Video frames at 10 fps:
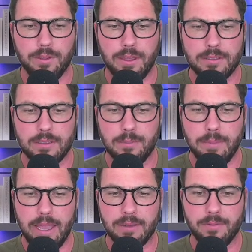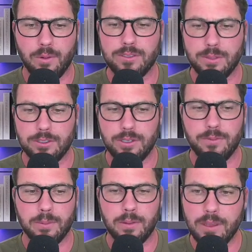it's the man voice switching from
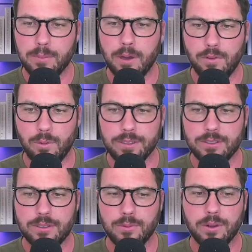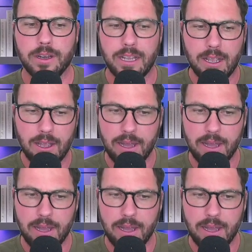the female voice, we're going to cut